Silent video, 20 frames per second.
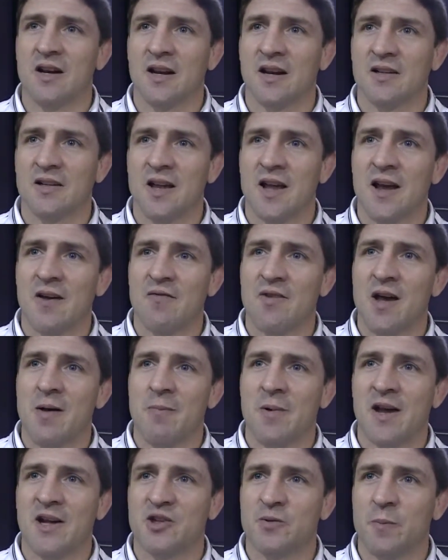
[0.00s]
I'd like to have
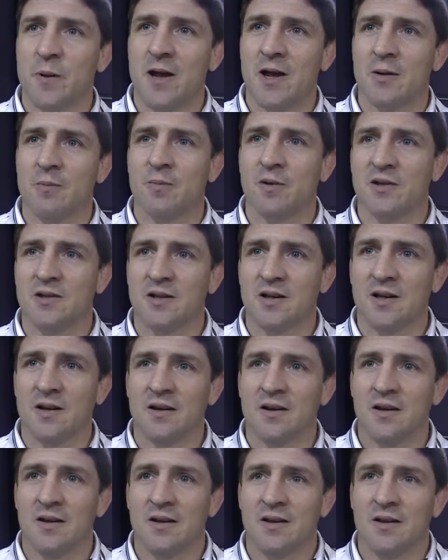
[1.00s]
that match back, but
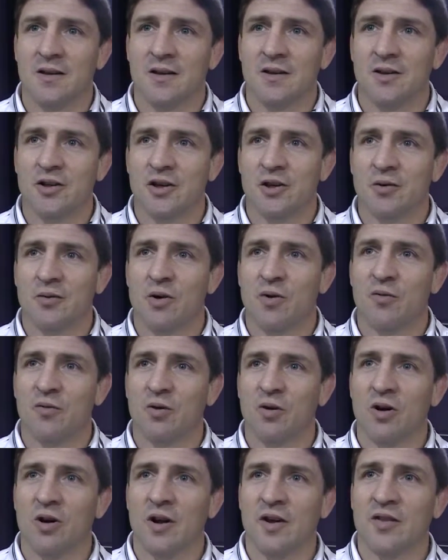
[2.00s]
uh, you know,
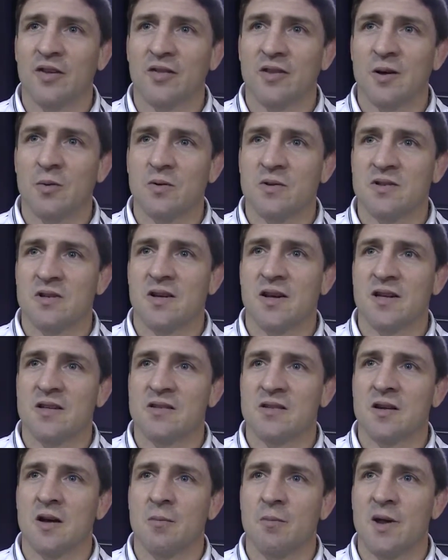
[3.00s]
overall, I think that was a
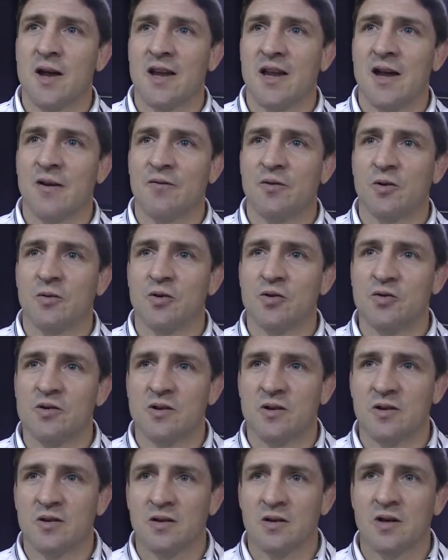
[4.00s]
nice comeback after
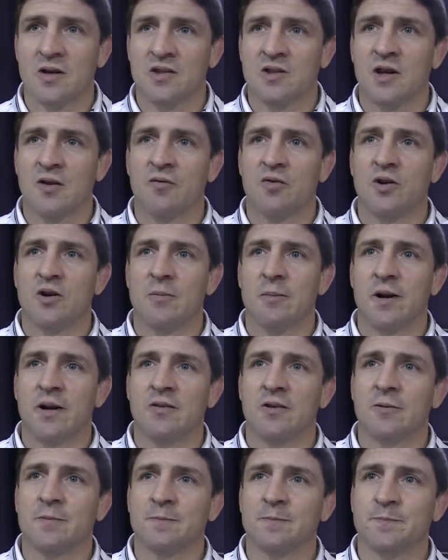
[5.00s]
losing a, a tough one to
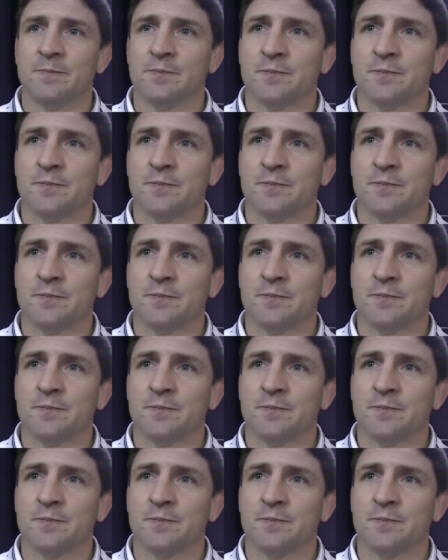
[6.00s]
Maryland.